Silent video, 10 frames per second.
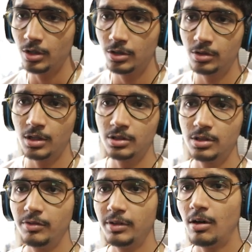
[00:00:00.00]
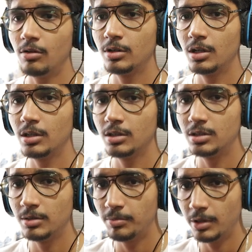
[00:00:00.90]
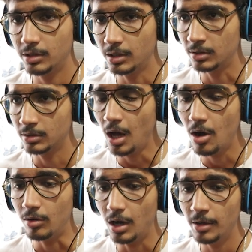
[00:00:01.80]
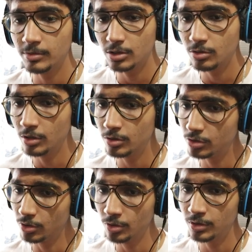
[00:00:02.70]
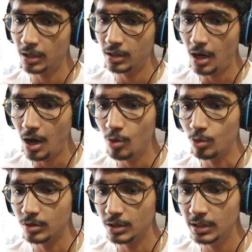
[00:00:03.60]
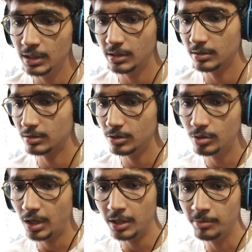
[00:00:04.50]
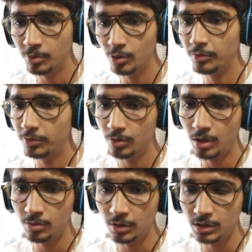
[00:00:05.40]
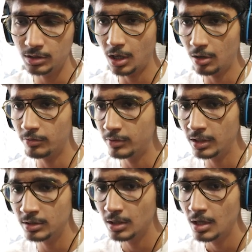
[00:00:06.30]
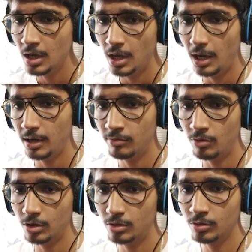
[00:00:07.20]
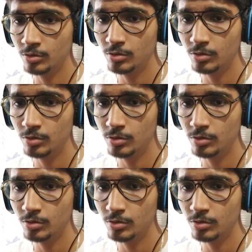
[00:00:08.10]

So as you can see, we downloaded this simple thing. Now I'm just going to show you that how you can improve if you are doing this kind of things, and what